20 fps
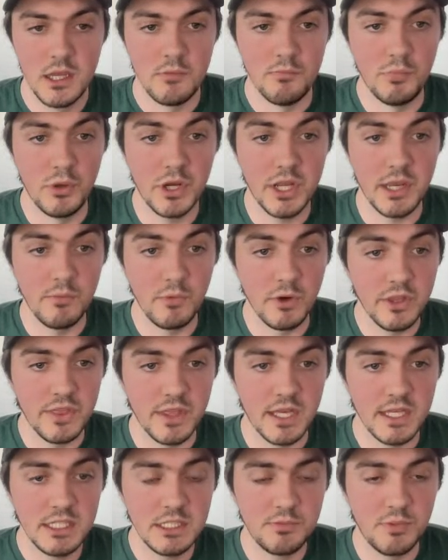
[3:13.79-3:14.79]
booking
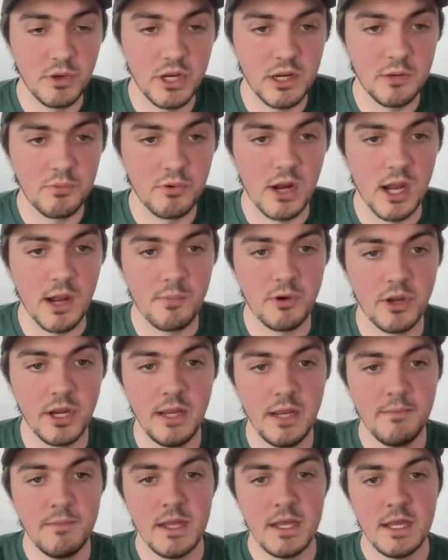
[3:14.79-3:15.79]
with us, booking a
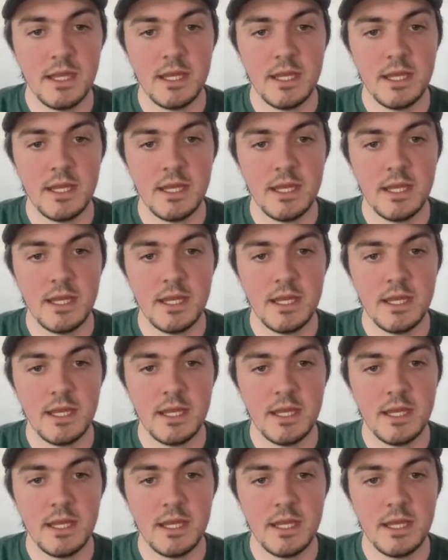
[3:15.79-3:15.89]
property.